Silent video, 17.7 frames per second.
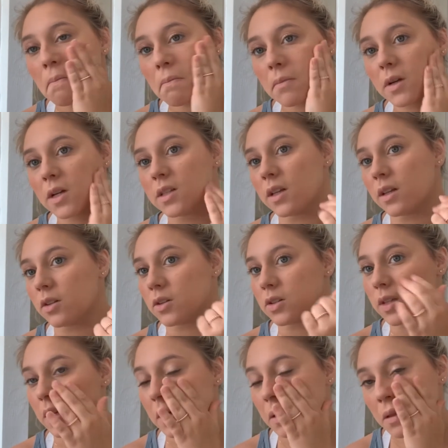because it
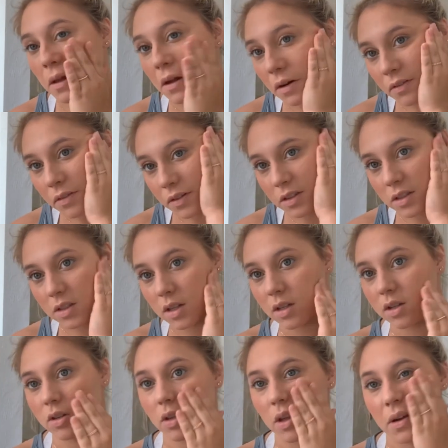looks like a lot first,
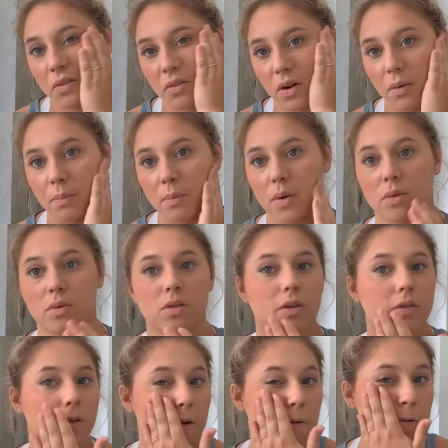then you like rub most
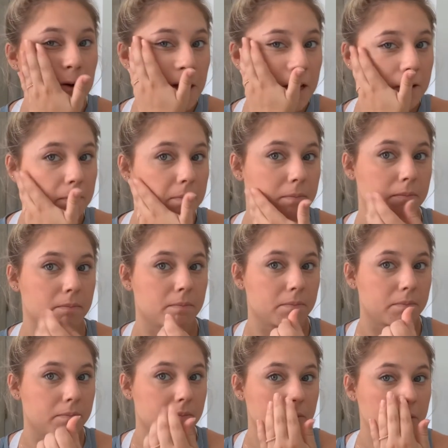of it away.
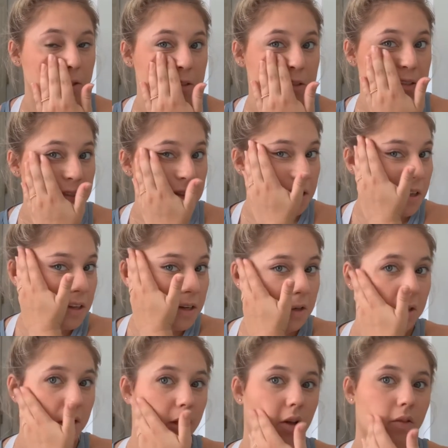Just so that
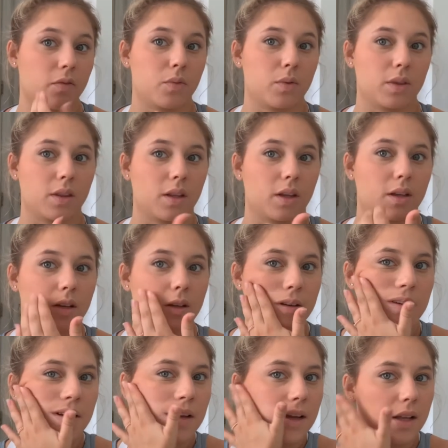you're left with like
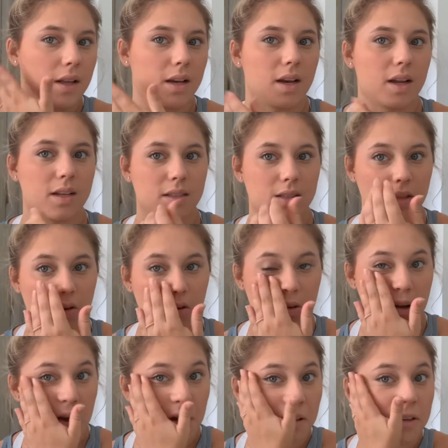a nice little
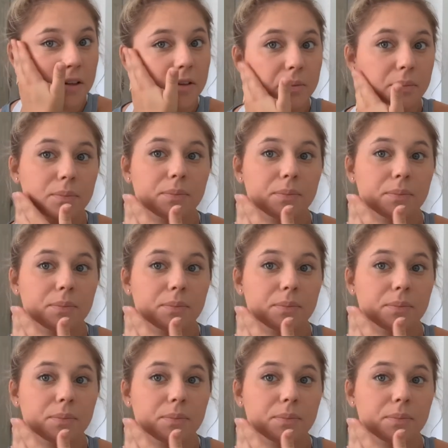color.